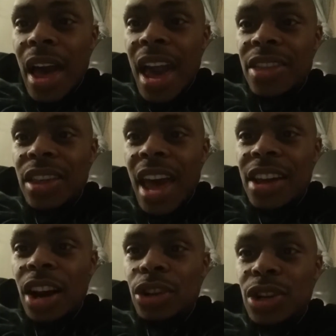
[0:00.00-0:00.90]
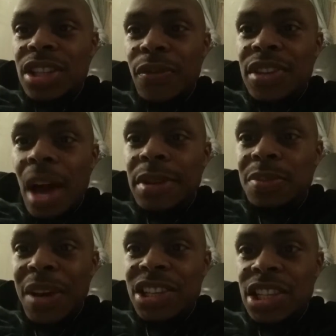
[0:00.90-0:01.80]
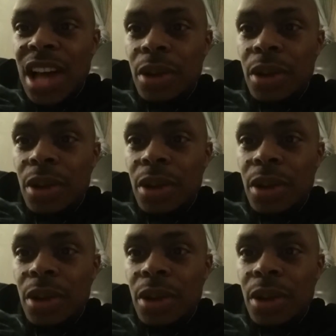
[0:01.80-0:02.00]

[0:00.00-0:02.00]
800 different types of species